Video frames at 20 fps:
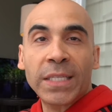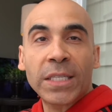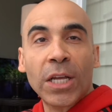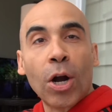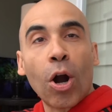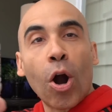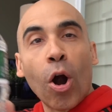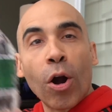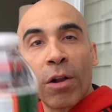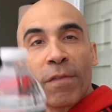that
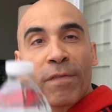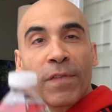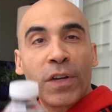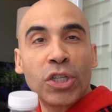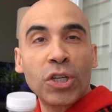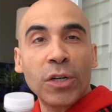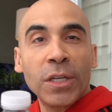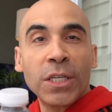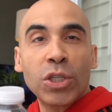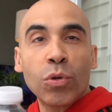are
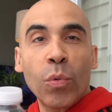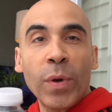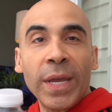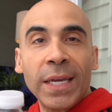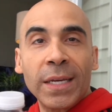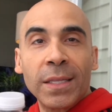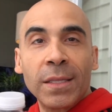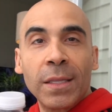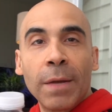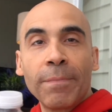artificially
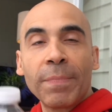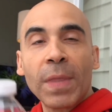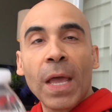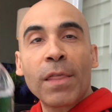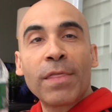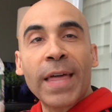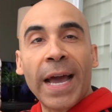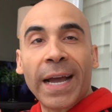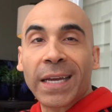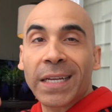sweetened
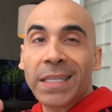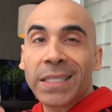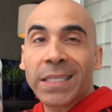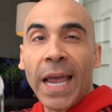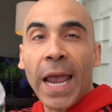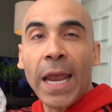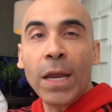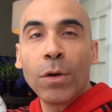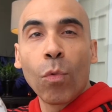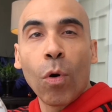that
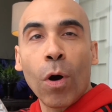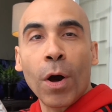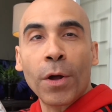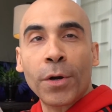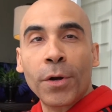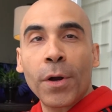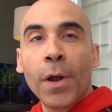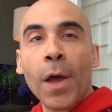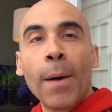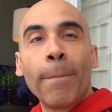contain
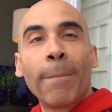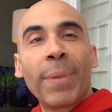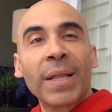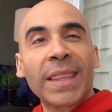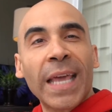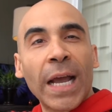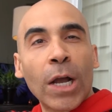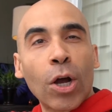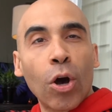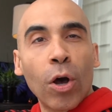water but
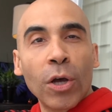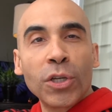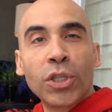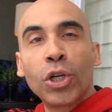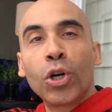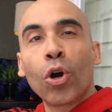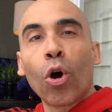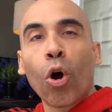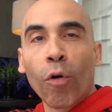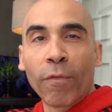that cause
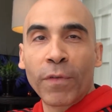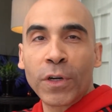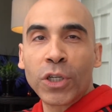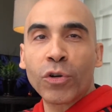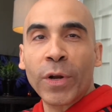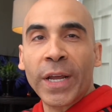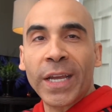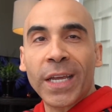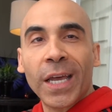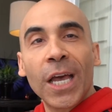you to
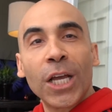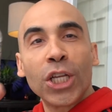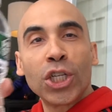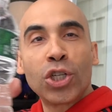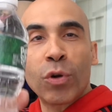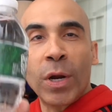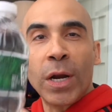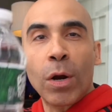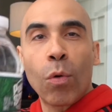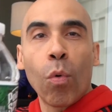overdrink.
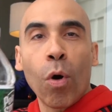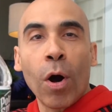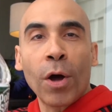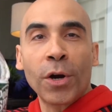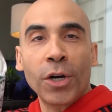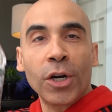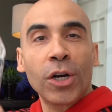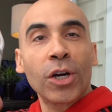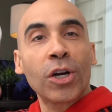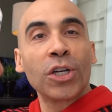Drink
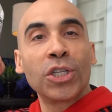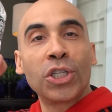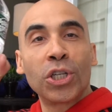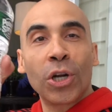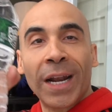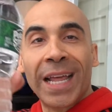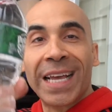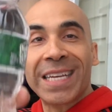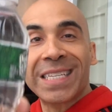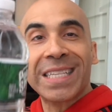water because
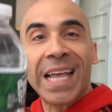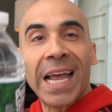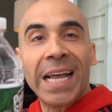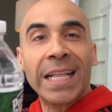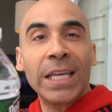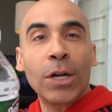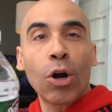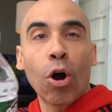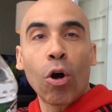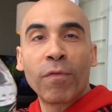you're less
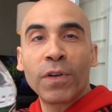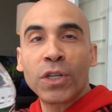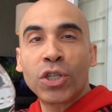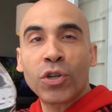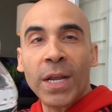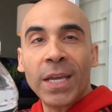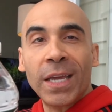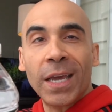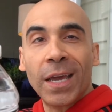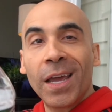likely to
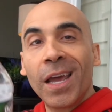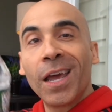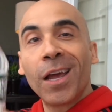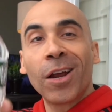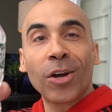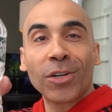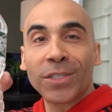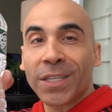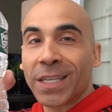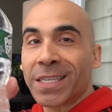overdrink it
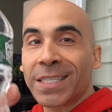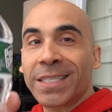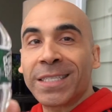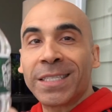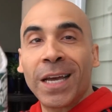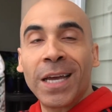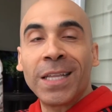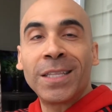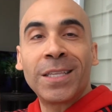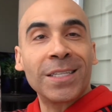because
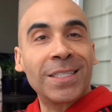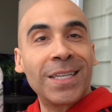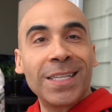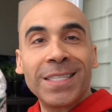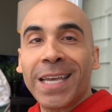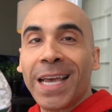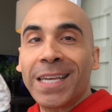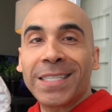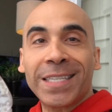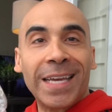it doesn't
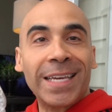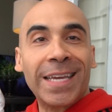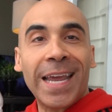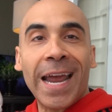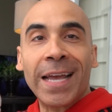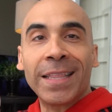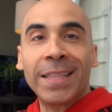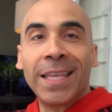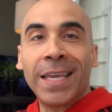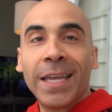taste like
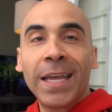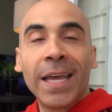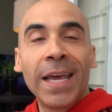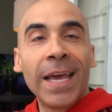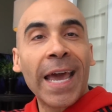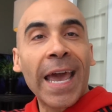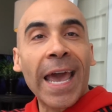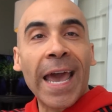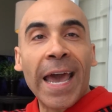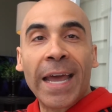candy
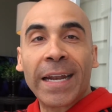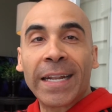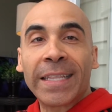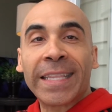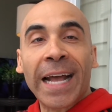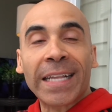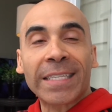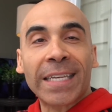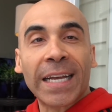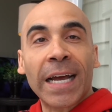and
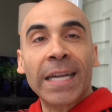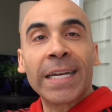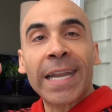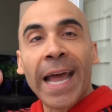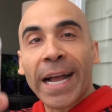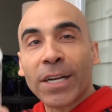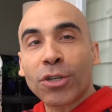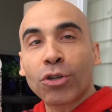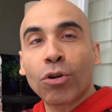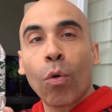that's like a
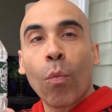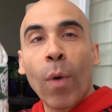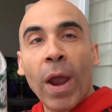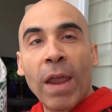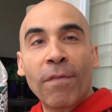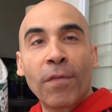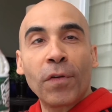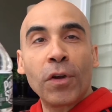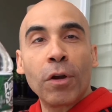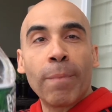natural
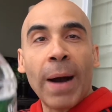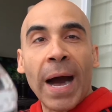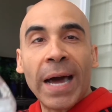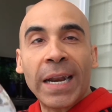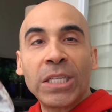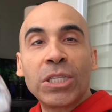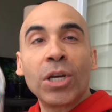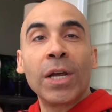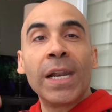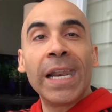way for your
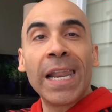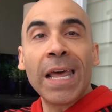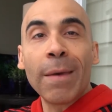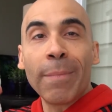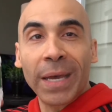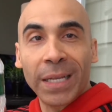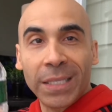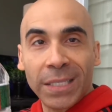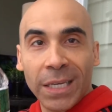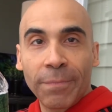body to
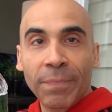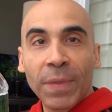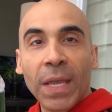limit